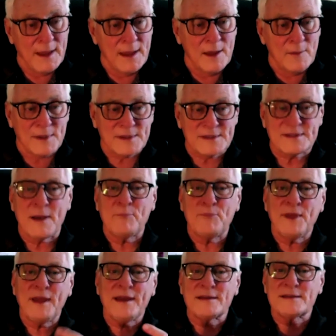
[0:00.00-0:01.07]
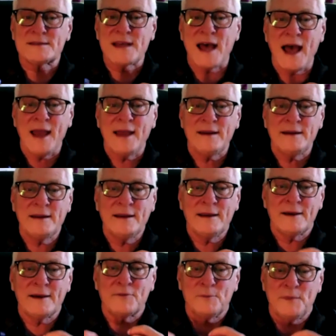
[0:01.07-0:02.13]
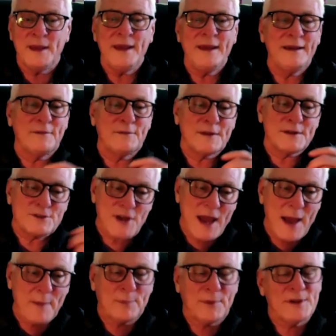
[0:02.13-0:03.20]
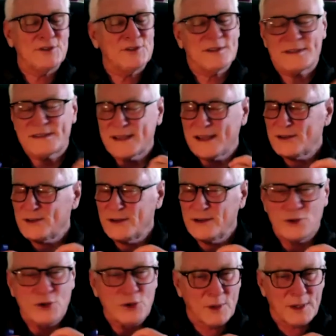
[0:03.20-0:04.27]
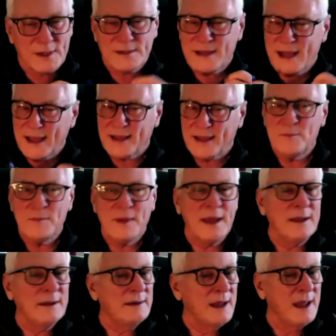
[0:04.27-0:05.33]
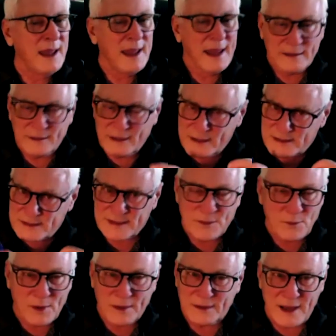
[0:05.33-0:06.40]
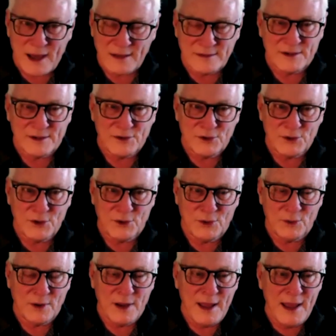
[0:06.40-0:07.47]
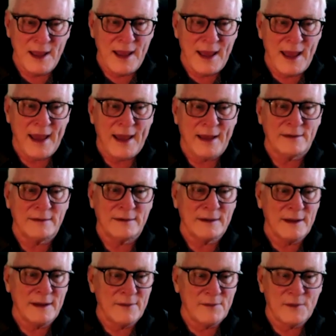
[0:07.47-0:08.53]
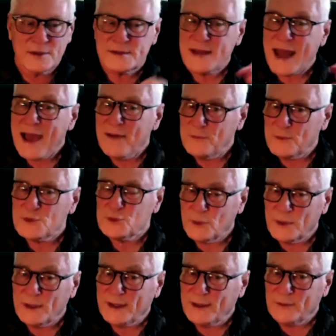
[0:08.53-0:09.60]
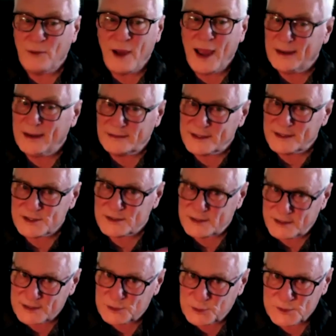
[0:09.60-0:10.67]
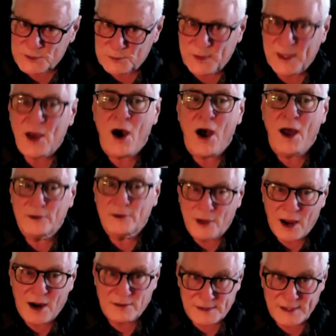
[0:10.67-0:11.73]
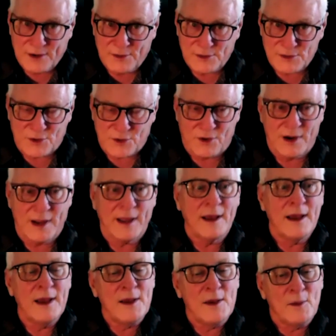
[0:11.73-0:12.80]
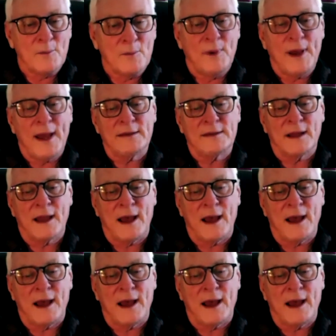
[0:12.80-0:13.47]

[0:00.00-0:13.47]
But something inside of me and the chaplain just said, do it, take him in, and let's see what God can do. And the staff was really right. This was beyond our territory, but